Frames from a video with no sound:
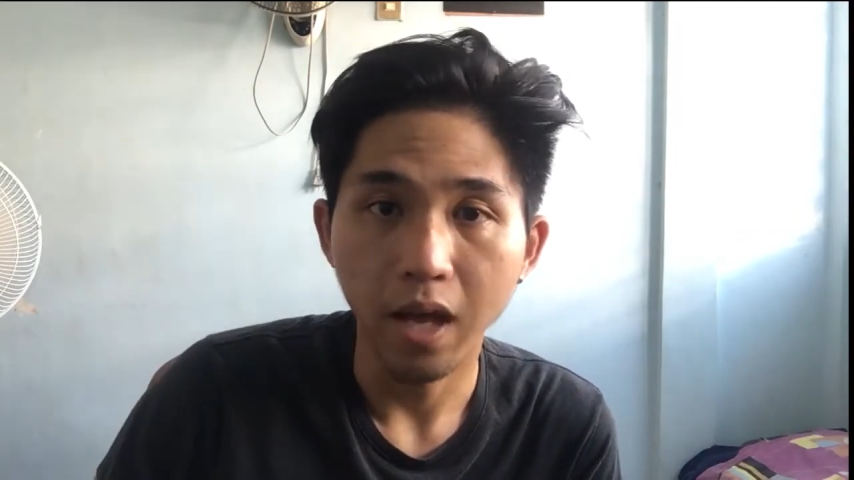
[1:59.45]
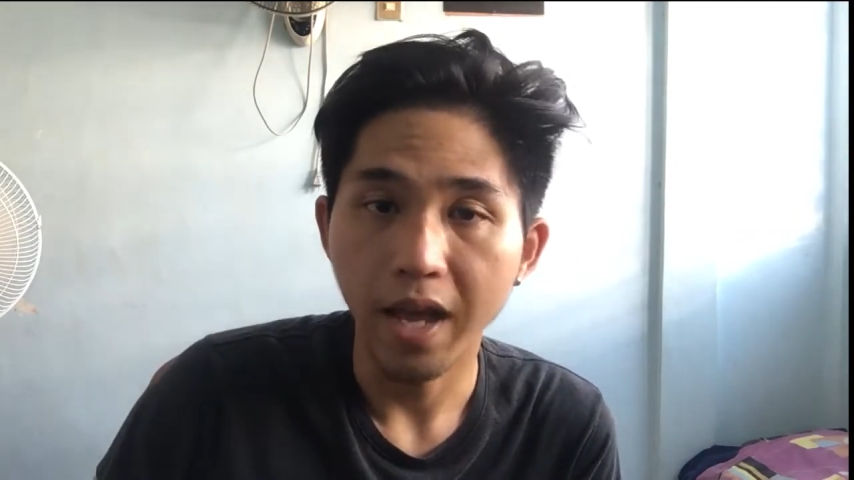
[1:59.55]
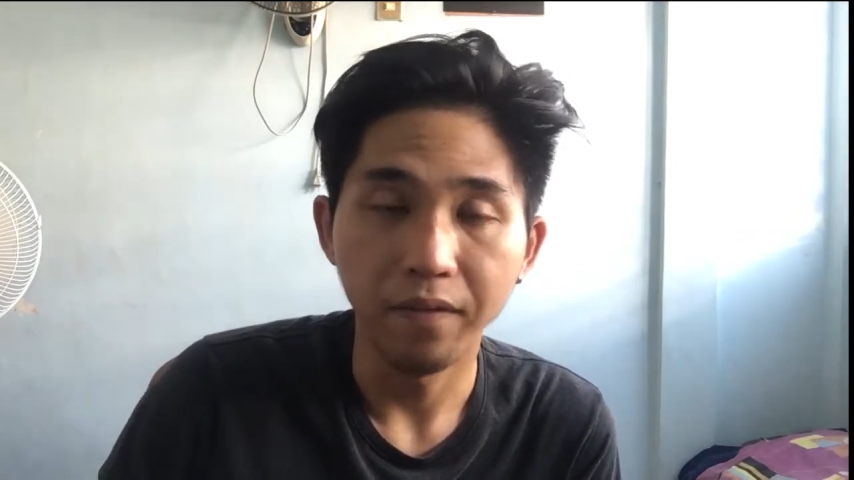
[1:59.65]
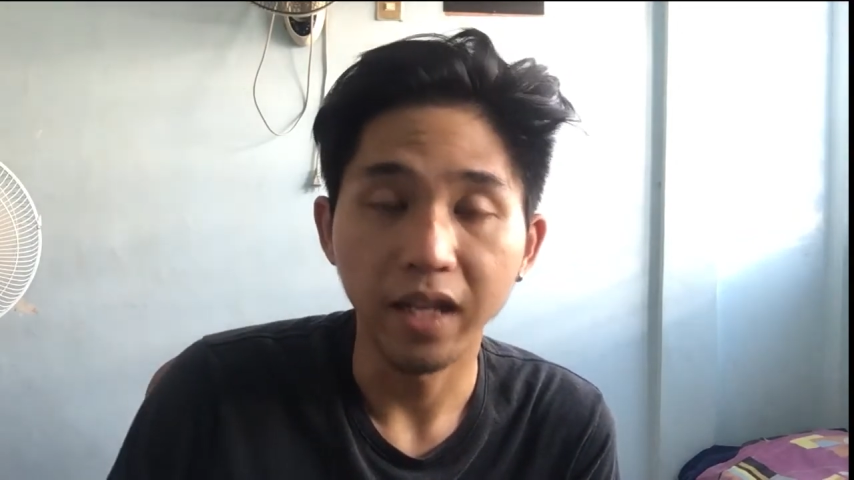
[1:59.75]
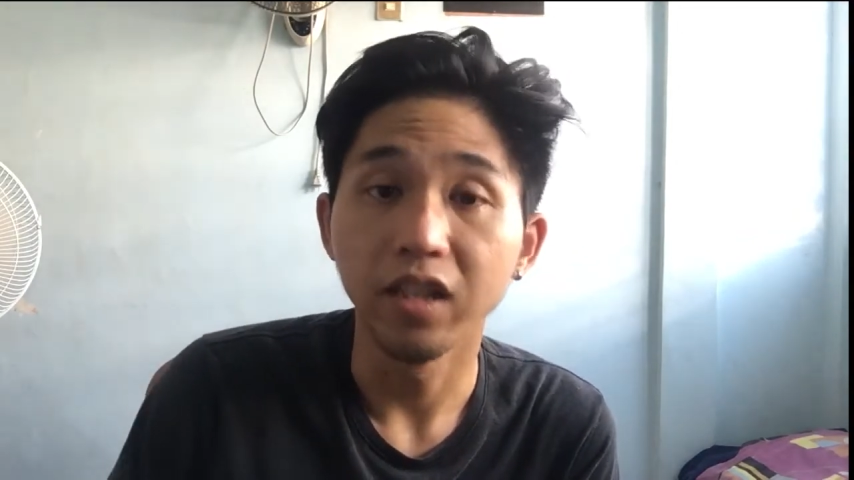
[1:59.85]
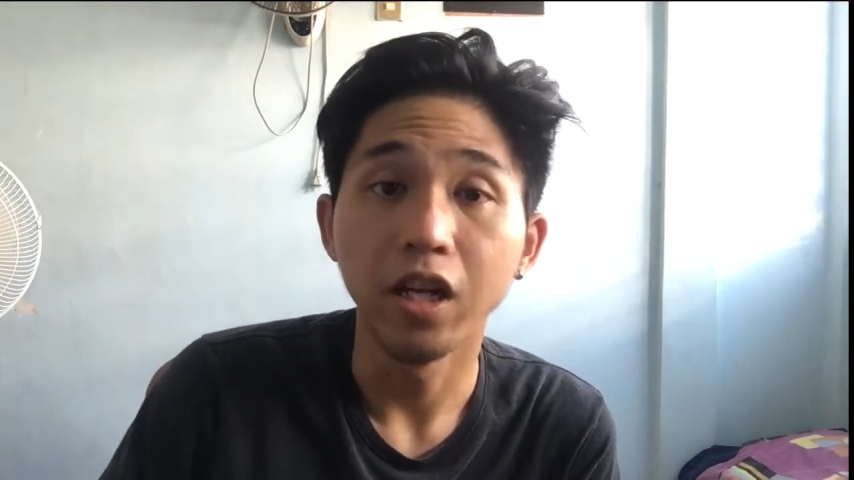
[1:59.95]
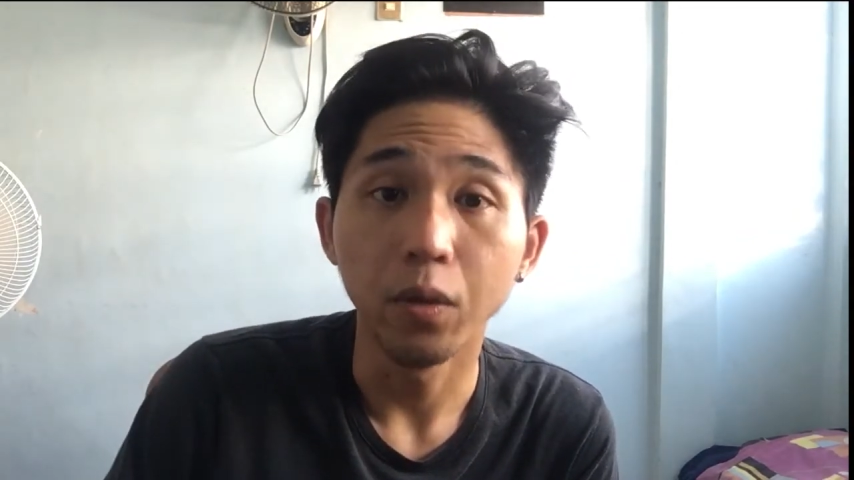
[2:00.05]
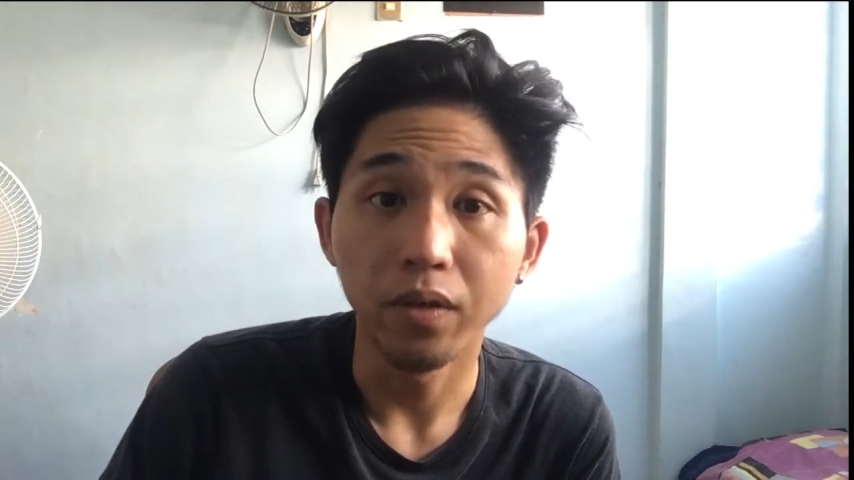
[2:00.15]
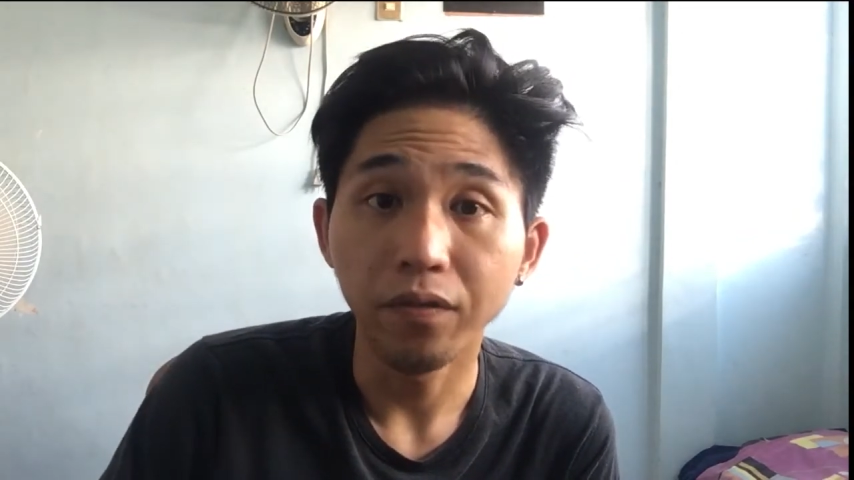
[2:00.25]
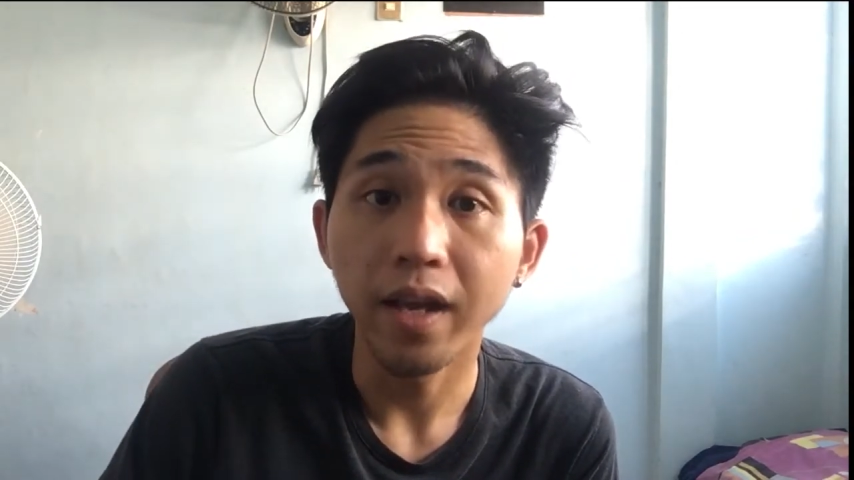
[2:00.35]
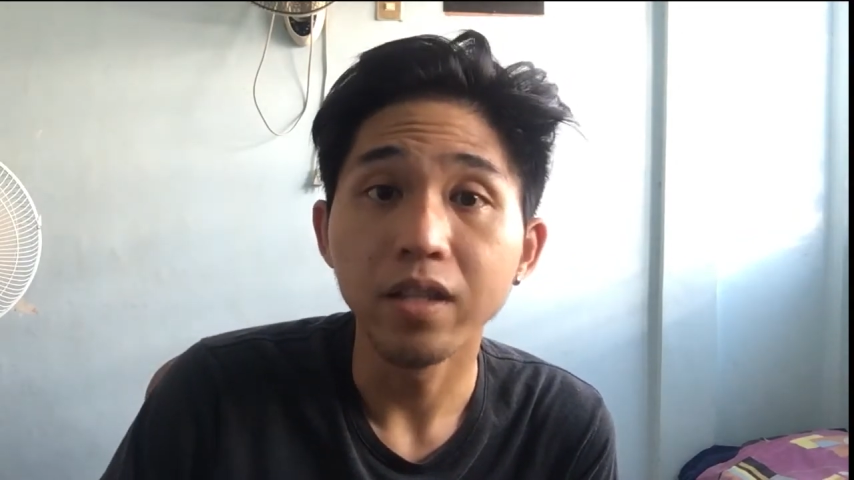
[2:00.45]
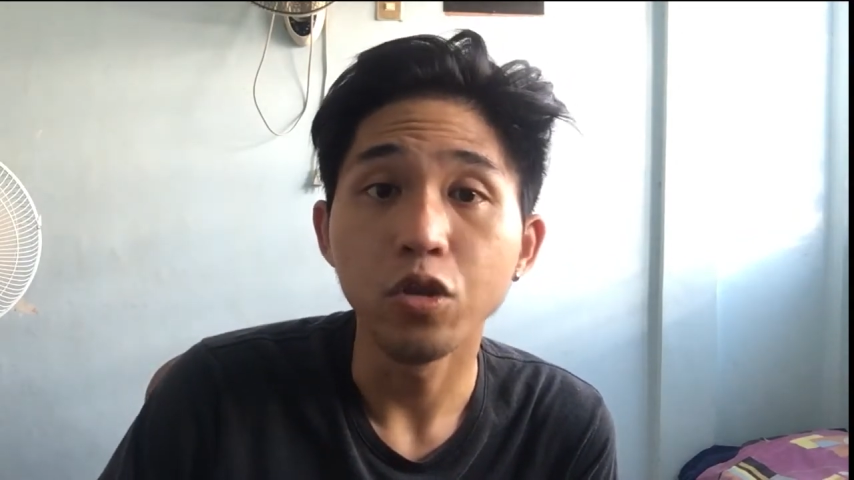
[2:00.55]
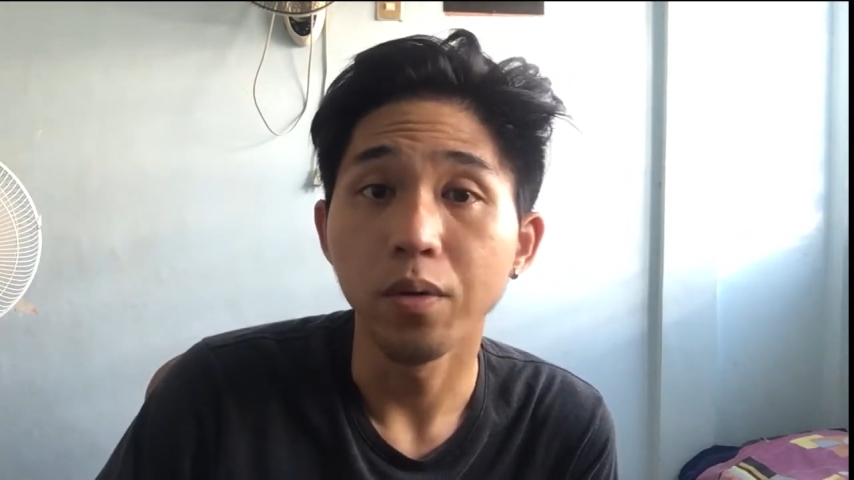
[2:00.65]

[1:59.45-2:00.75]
I have like dinner with friends or